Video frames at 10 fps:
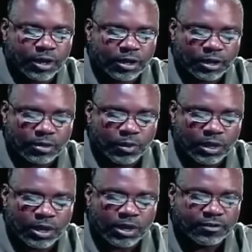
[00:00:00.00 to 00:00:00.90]

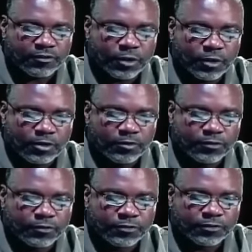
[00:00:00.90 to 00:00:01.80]
and we gave
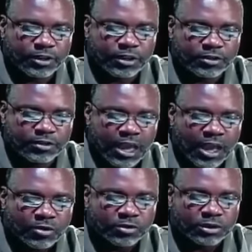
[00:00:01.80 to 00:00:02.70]

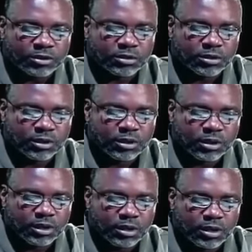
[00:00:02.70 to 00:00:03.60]
15,000
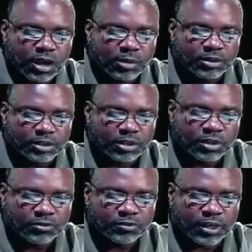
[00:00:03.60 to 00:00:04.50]
in common
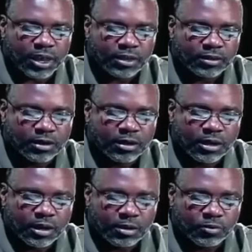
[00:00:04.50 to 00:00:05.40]
shares for that,
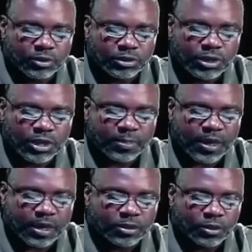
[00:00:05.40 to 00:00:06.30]
and we
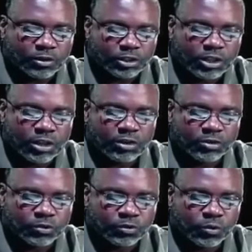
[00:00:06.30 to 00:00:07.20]
said that those
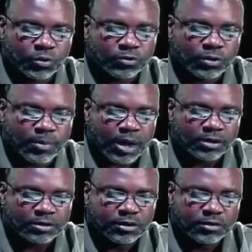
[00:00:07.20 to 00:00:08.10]
shares was worth
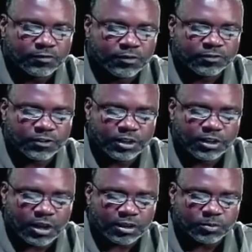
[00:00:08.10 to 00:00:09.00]
about
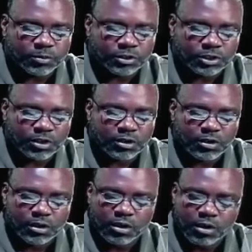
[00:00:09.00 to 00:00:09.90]
$15 per
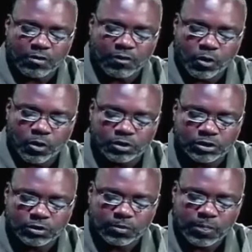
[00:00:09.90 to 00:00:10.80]
share. Of
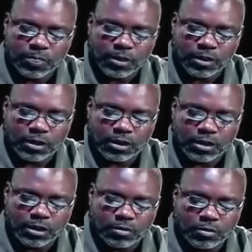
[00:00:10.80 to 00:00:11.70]
course,
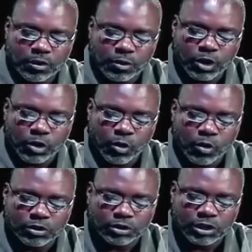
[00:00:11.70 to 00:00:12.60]
we
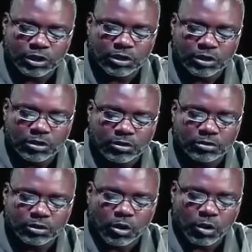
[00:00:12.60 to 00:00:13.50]
record the
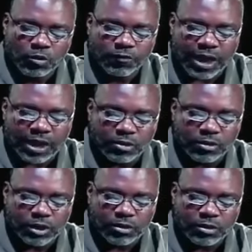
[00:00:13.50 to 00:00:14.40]
whole
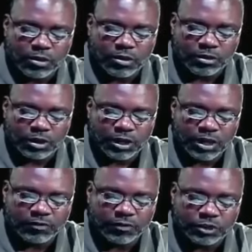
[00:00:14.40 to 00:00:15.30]
value here on the
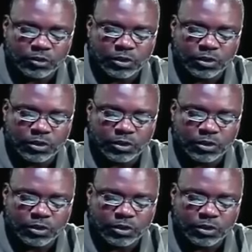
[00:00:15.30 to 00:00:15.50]
land for